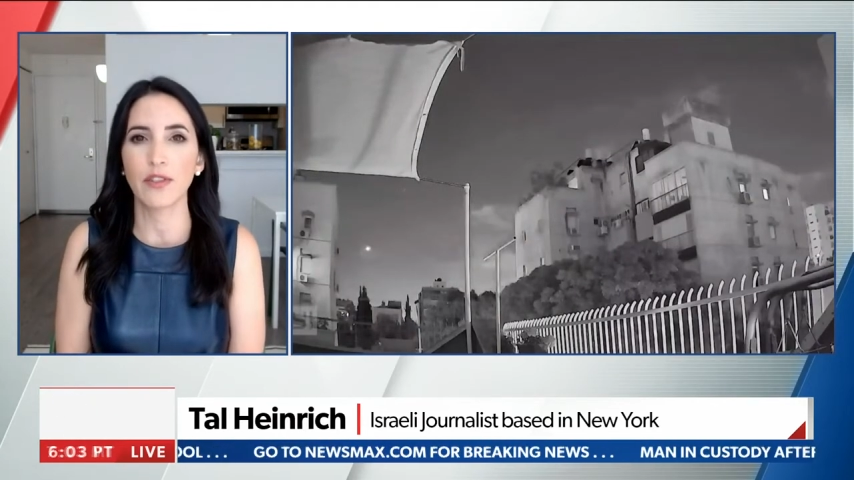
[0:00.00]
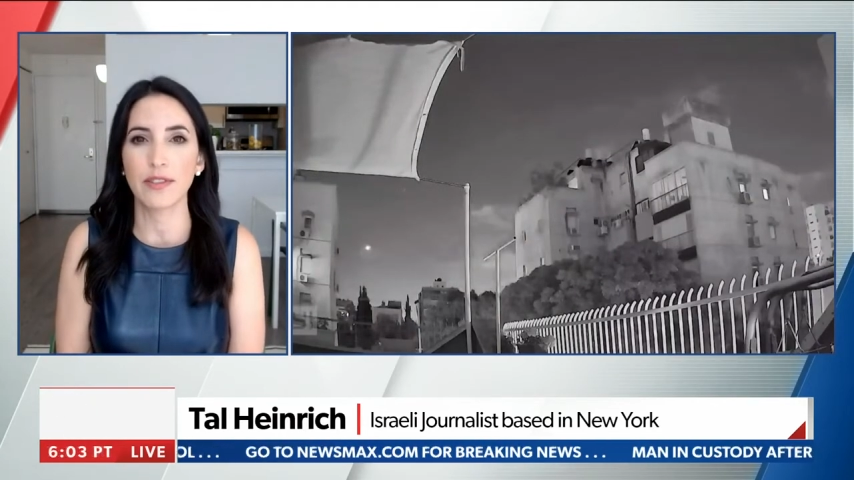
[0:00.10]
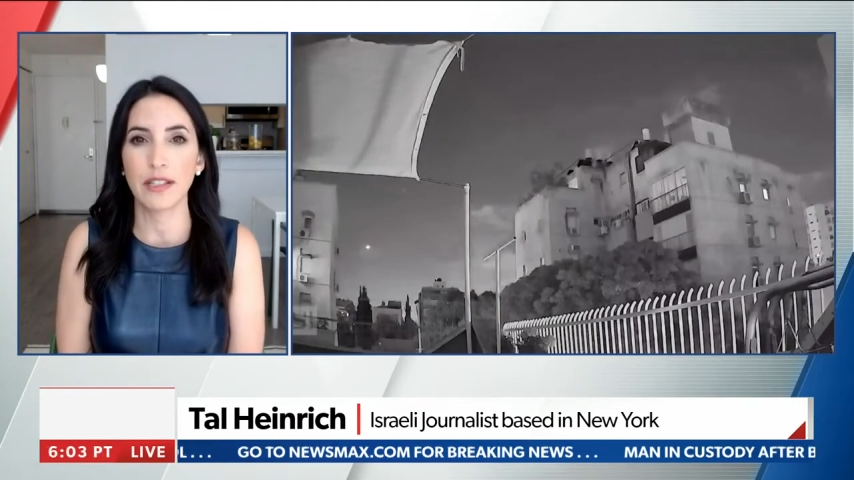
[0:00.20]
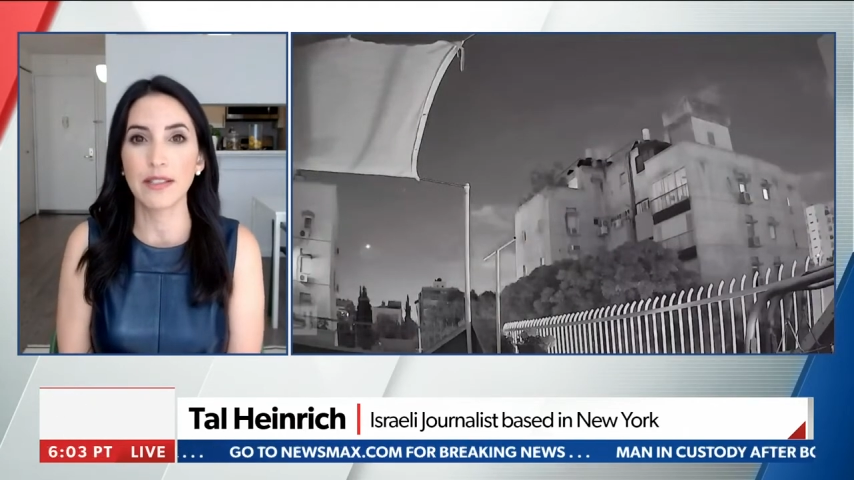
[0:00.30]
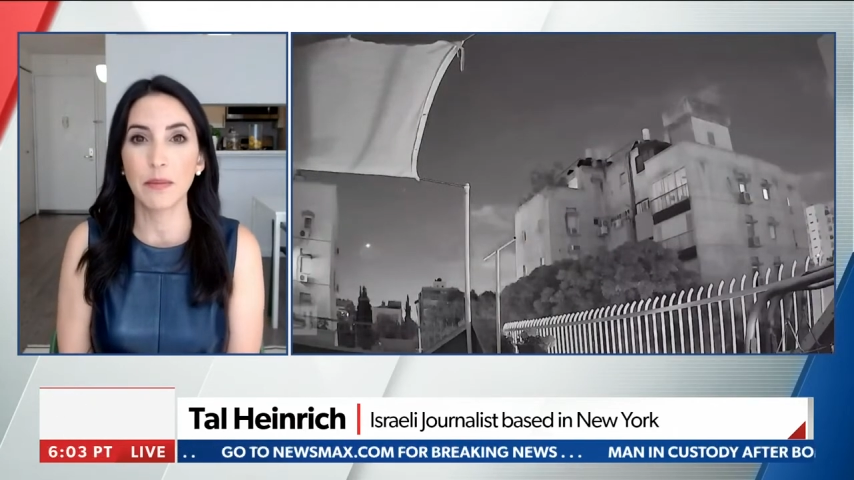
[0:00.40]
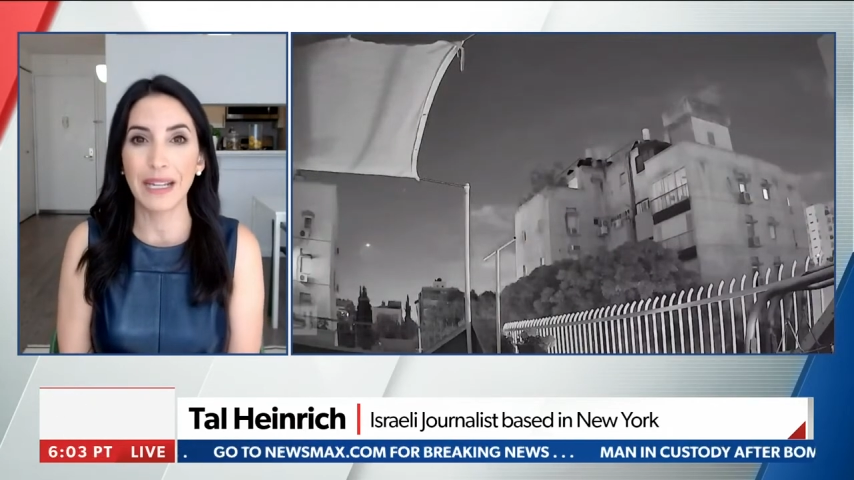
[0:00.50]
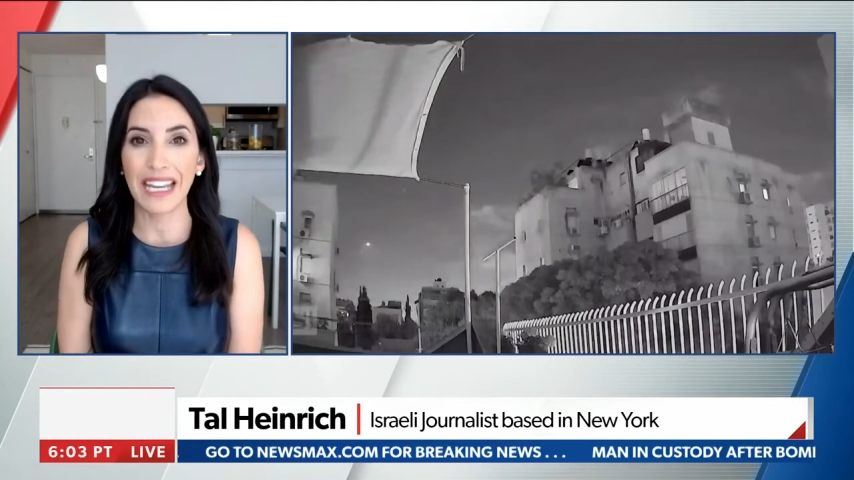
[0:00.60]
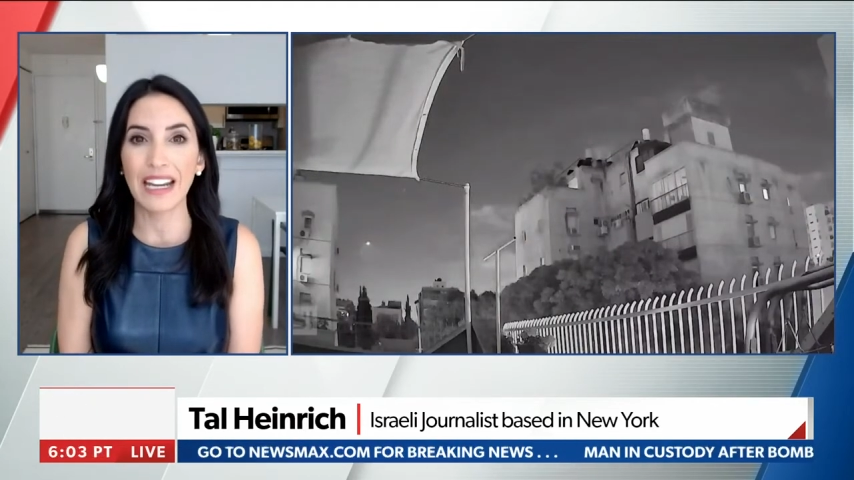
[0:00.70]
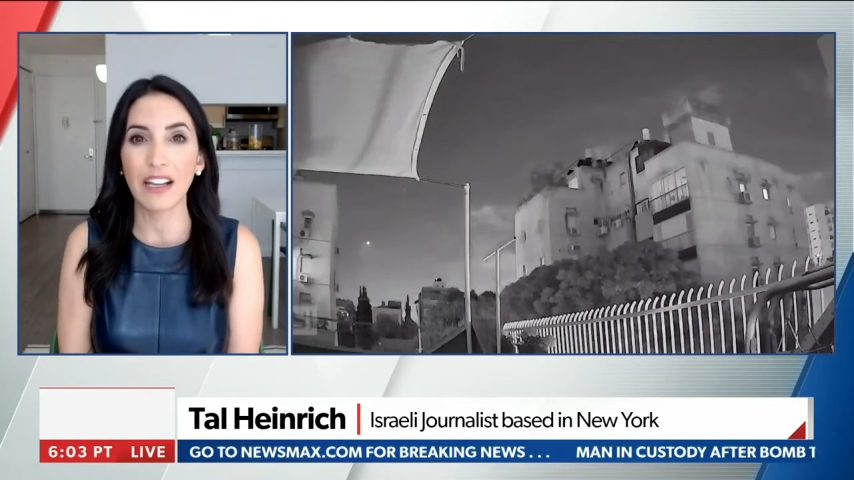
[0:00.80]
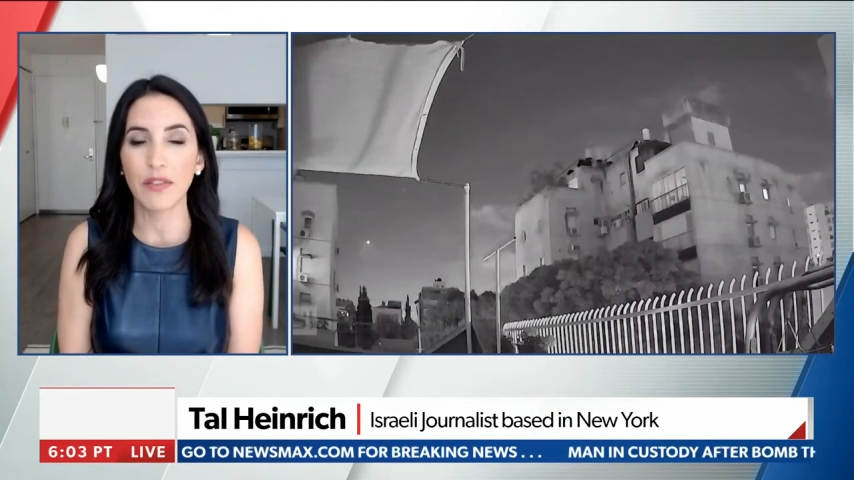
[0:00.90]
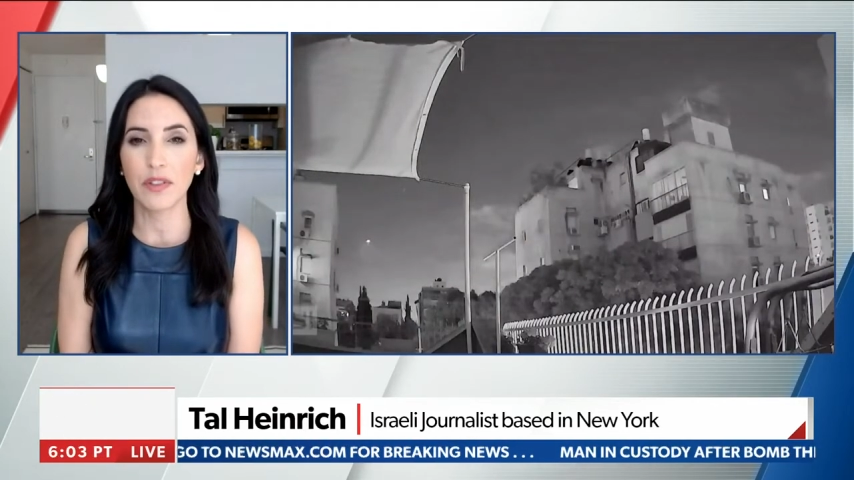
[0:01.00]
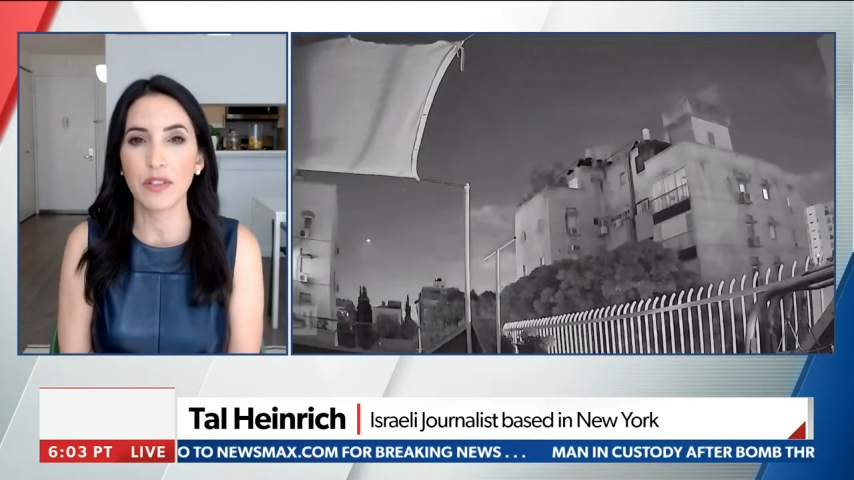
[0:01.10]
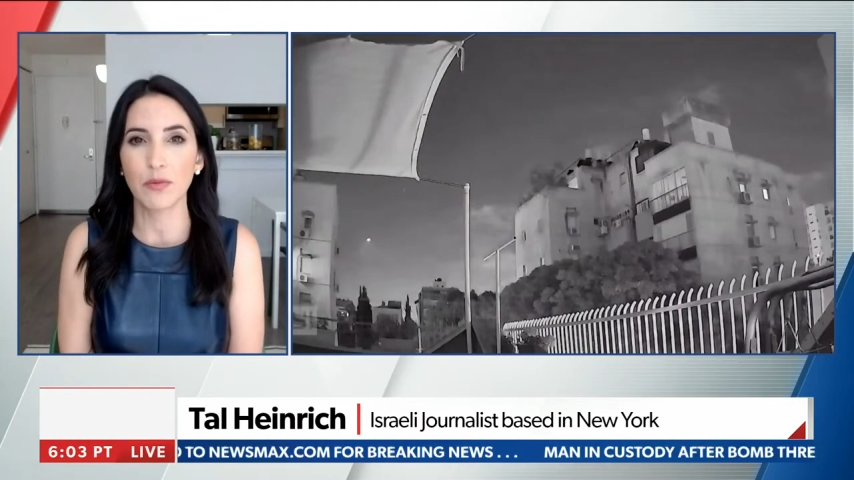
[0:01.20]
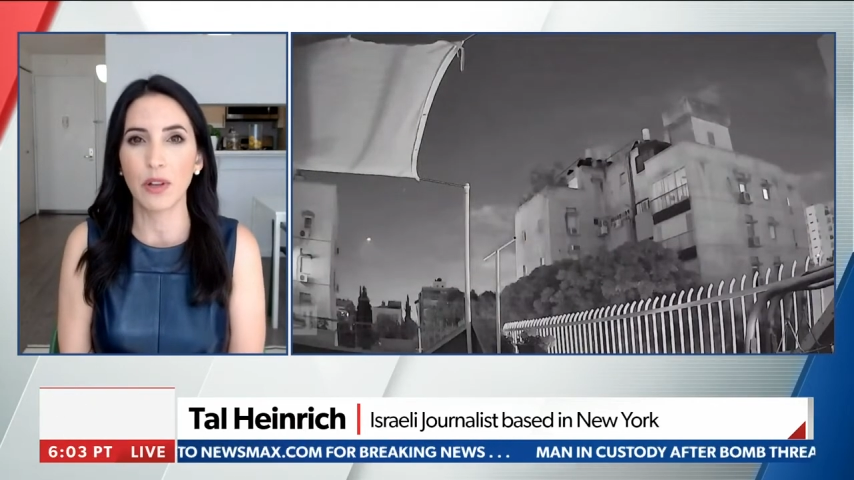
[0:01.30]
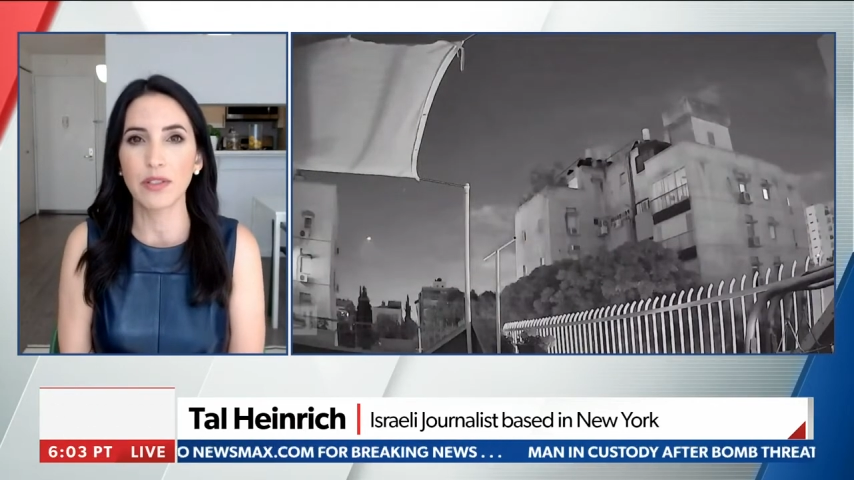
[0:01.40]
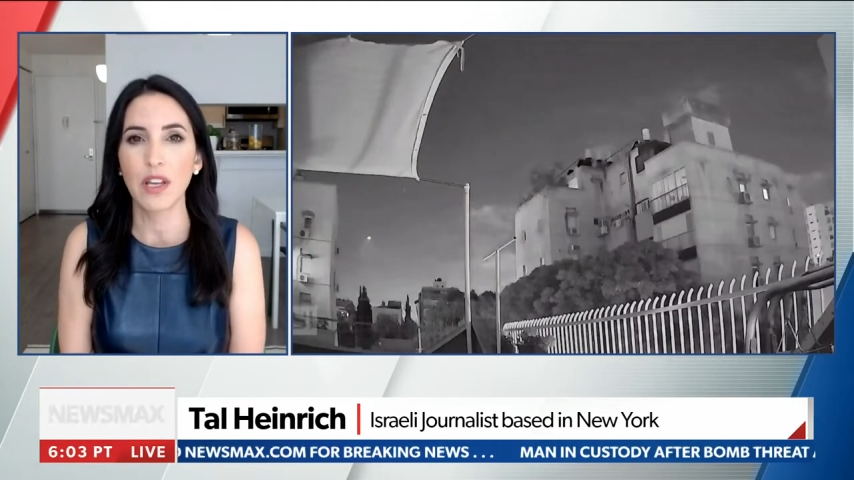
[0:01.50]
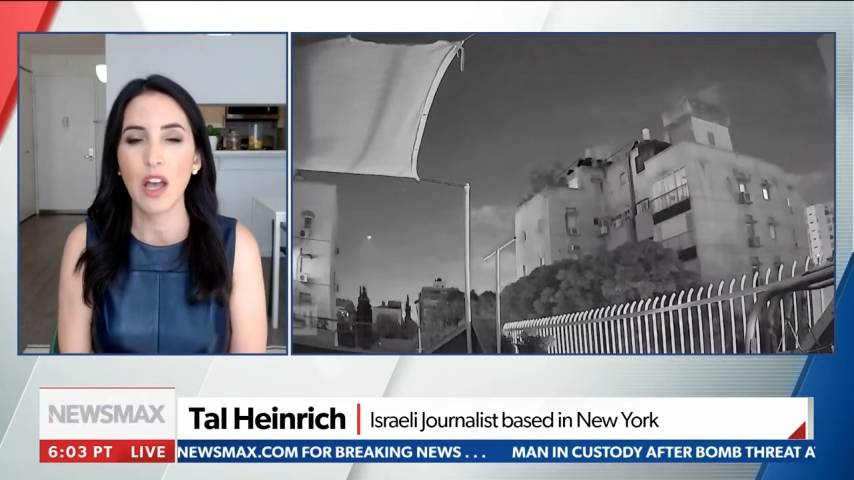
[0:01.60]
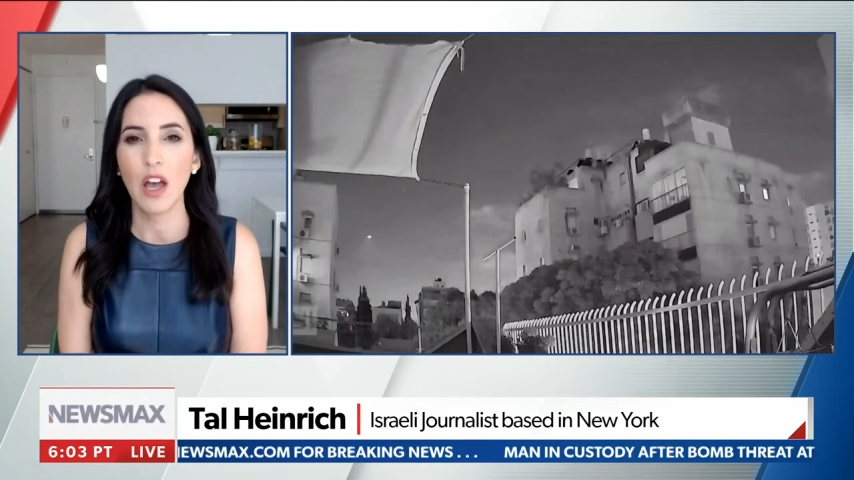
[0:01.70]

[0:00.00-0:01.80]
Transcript: since the beginning of this round